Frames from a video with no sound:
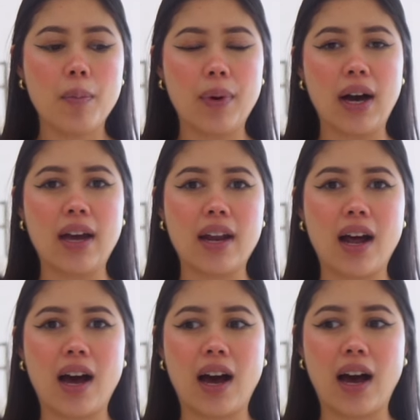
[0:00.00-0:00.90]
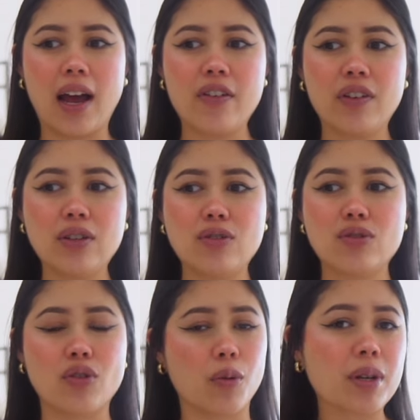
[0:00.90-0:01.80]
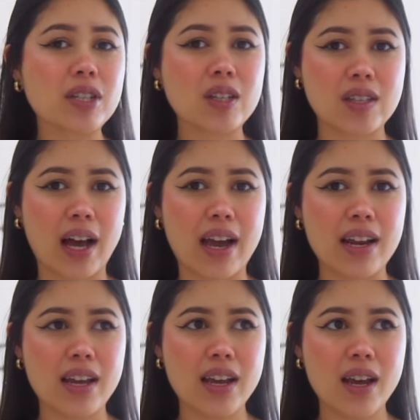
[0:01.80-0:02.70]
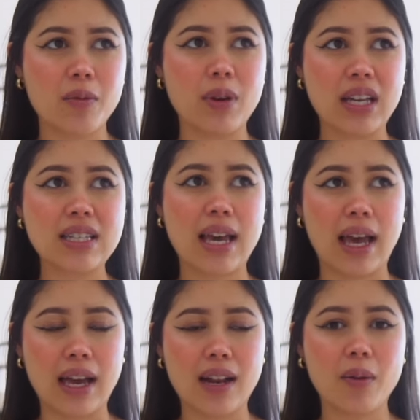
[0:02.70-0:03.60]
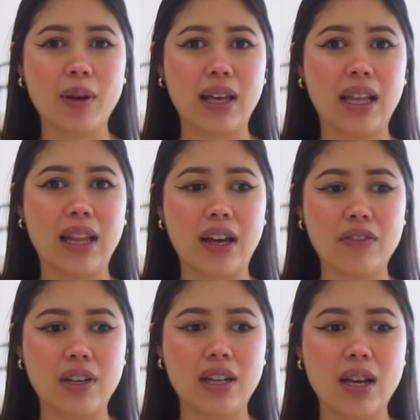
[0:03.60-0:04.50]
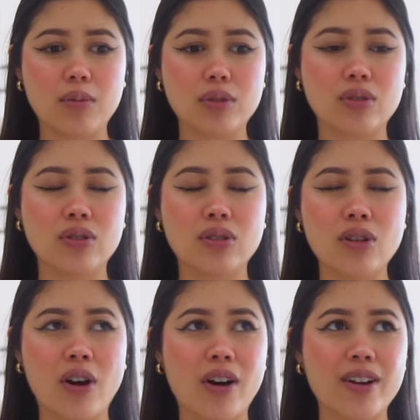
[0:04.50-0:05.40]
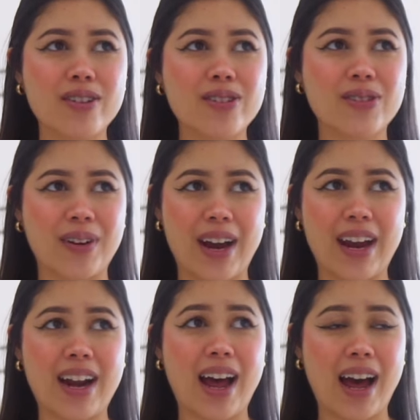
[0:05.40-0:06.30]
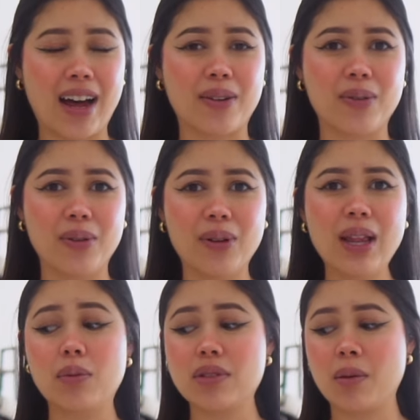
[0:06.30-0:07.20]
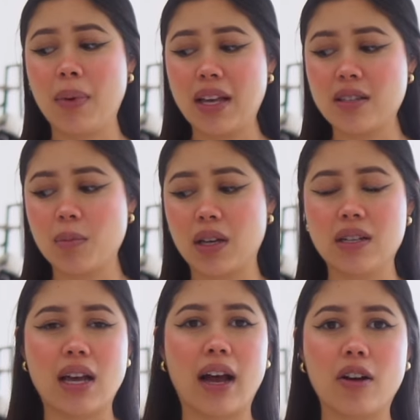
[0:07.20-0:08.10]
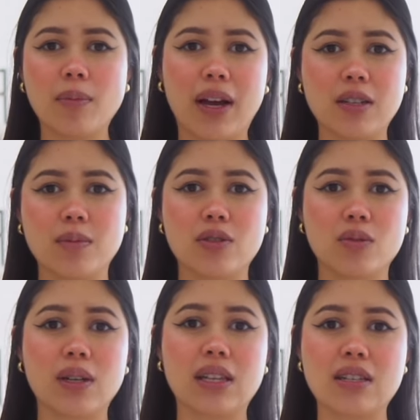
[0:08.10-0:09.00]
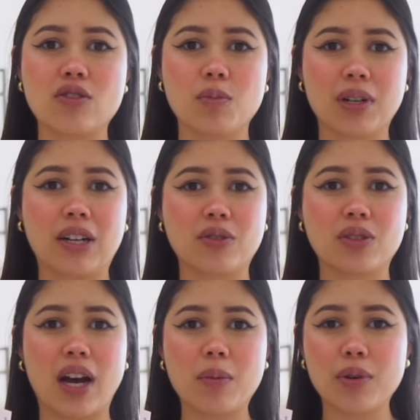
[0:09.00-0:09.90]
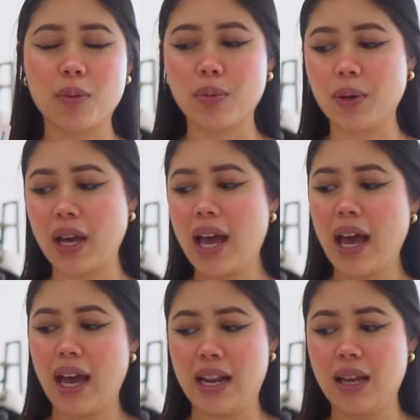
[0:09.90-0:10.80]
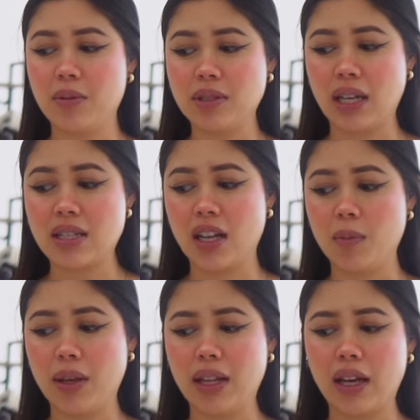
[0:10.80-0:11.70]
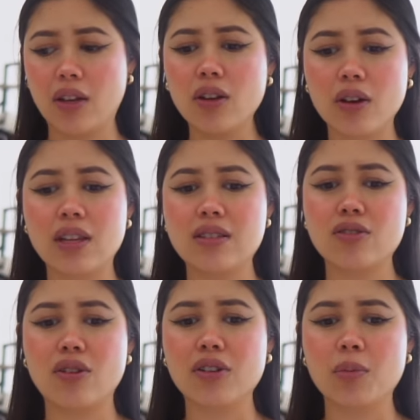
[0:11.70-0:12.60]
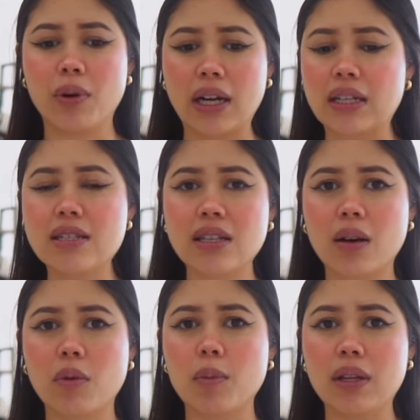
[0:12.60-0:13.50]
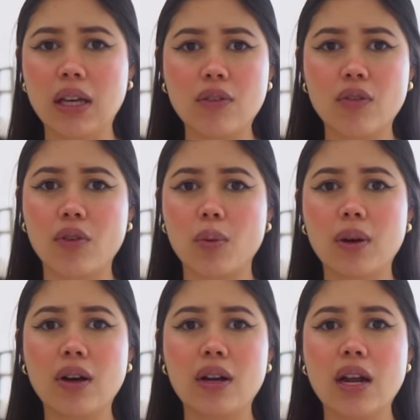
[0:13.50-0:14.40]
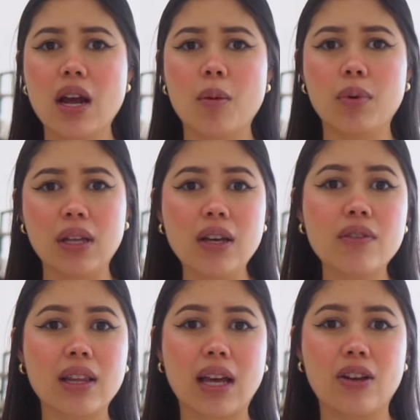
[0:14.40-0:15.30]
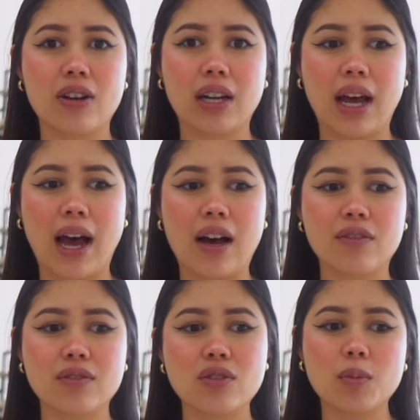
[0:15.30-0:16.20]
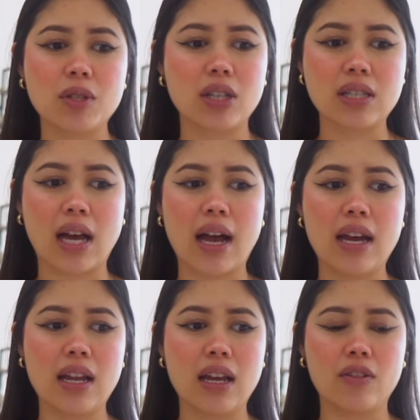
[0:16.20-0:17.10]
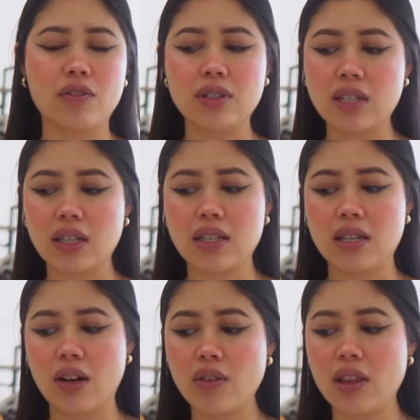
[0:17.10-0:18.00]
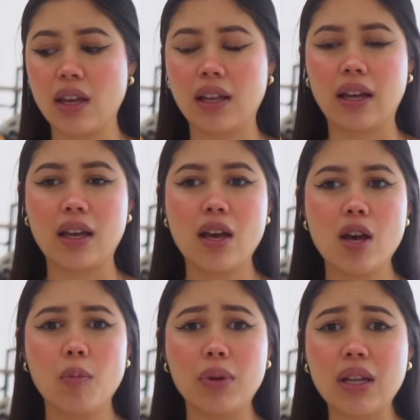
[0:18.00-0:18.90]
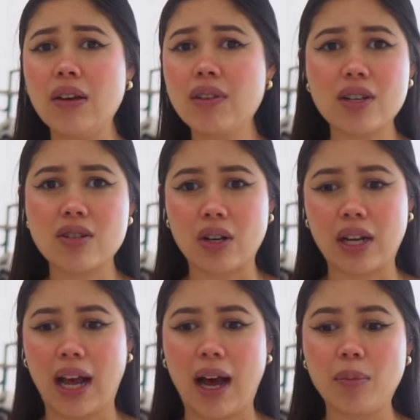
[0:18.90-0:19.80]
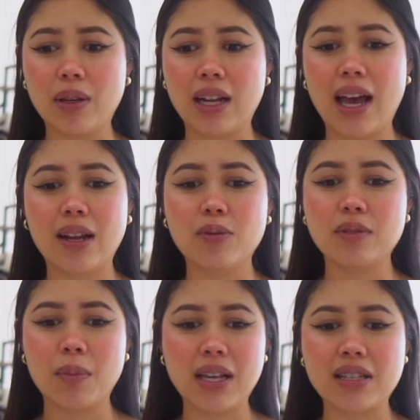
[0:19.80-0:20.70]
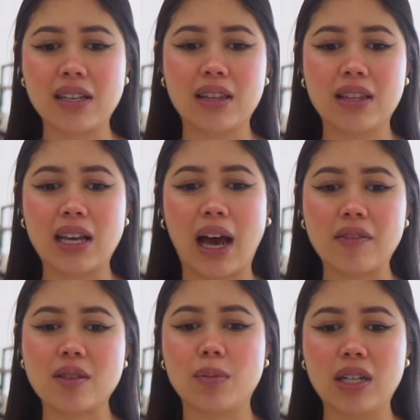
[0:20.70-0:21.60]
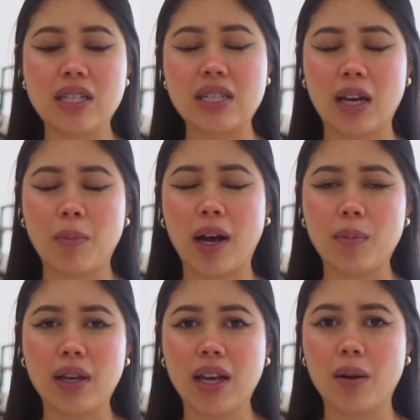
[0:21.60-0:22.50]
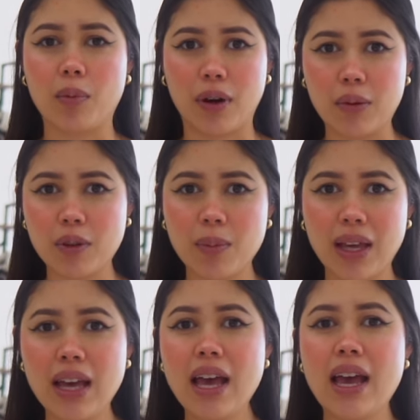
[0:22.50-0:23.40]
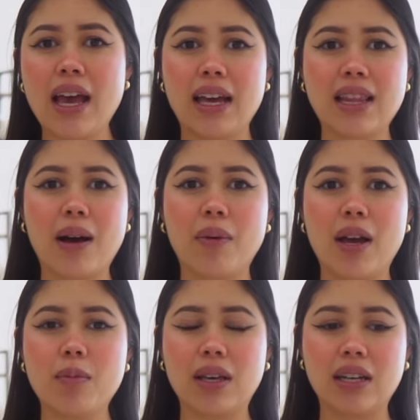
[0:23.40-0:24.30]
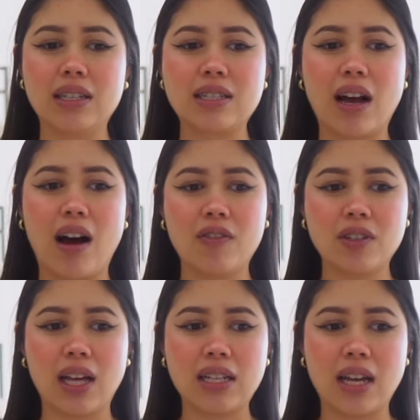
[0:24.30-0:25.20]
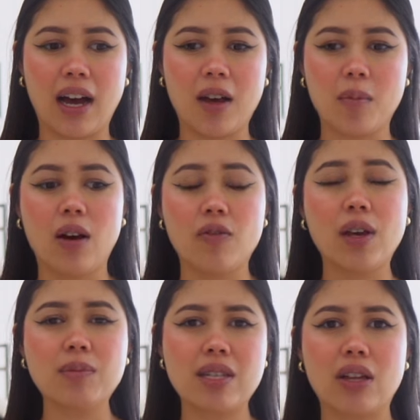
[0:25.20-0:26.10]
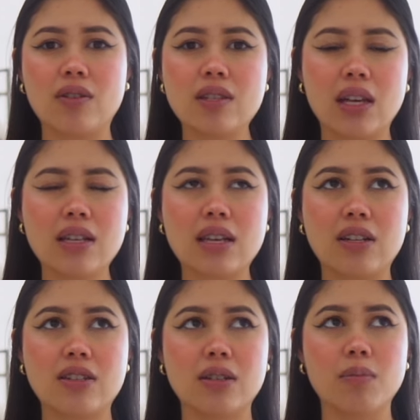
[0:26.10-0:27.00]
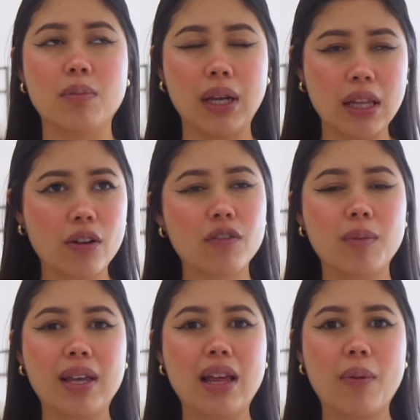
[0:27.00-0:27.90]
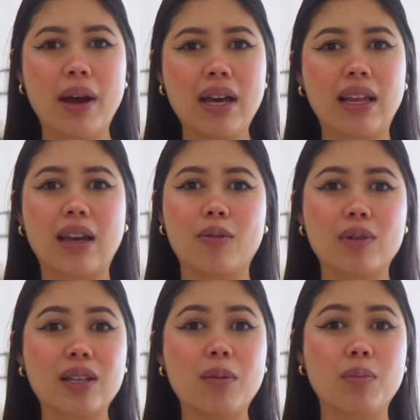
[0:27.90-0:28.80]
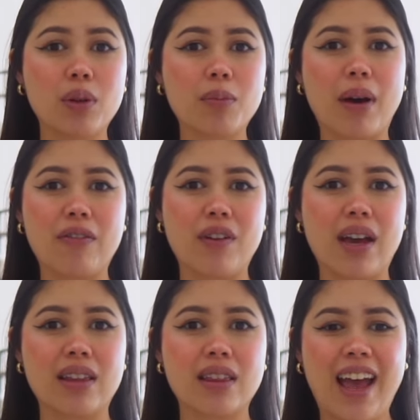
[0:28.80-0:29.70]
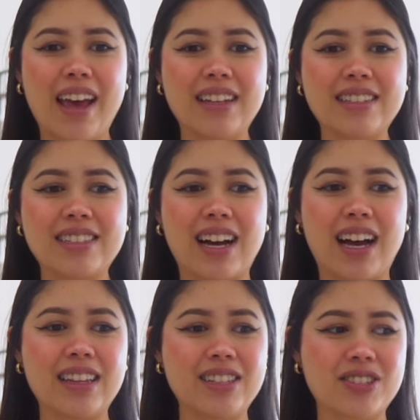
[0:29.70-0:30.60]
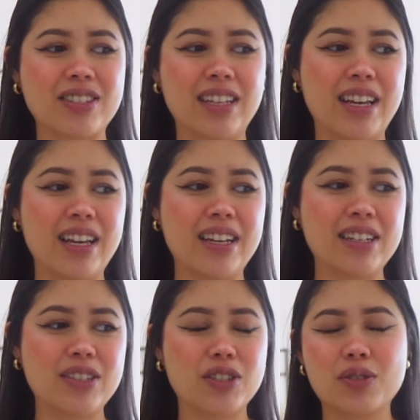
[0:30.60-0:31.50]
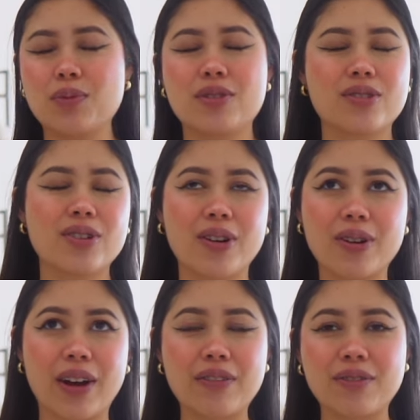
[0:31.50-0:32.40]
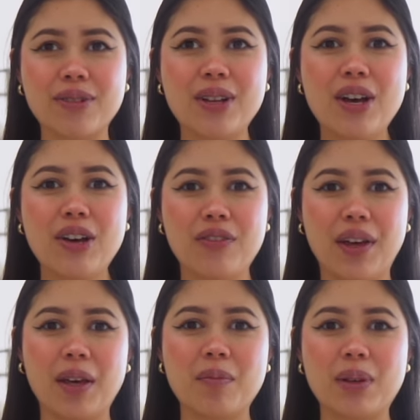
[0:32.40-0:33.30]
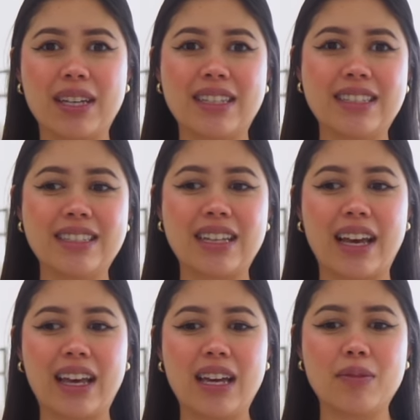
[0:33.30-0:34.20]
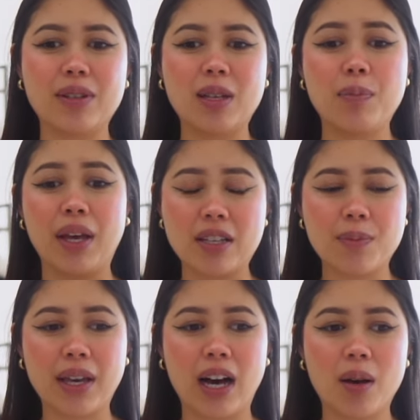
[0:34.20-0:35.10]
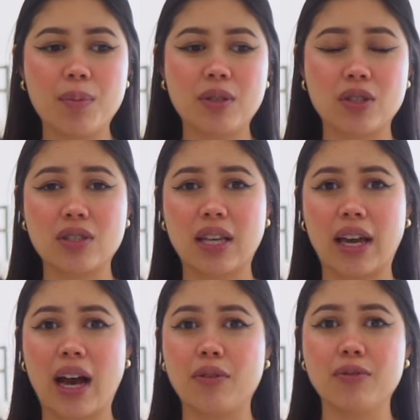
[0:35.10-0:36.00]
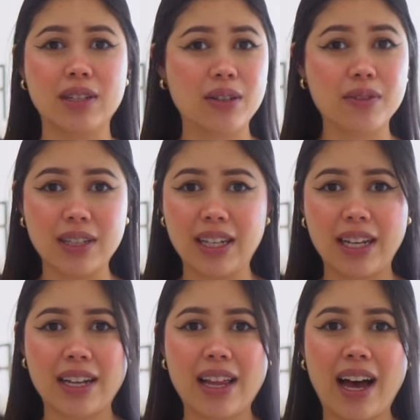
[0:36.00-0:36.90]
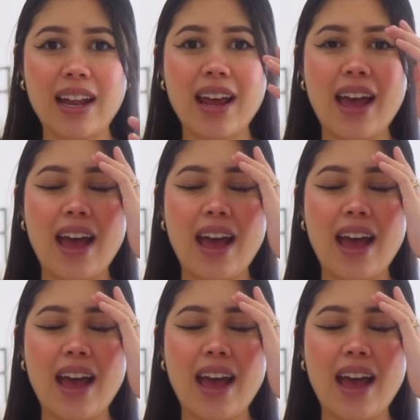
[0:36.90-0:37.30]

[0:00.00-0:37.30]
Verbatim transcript: But I felt so much anxiety in week 10 and week 11. It was not great at all. It was amazing because I got my husband to read this supernatural childbirth book and he was like telling me like, you know, this is not the pregnancy that we're believing for. We're not believing that you're gonna have so much anxiety and feel sickness and everything. Like believe that it's not going to happen. And it was amazing to have somebody stand by me and pray with me in that way because after that time, for him to say those things and to be there for me in that way, like it really built my faith. And I literally just was so grateful for him because like it really picked me up. Just like I really, really needed that.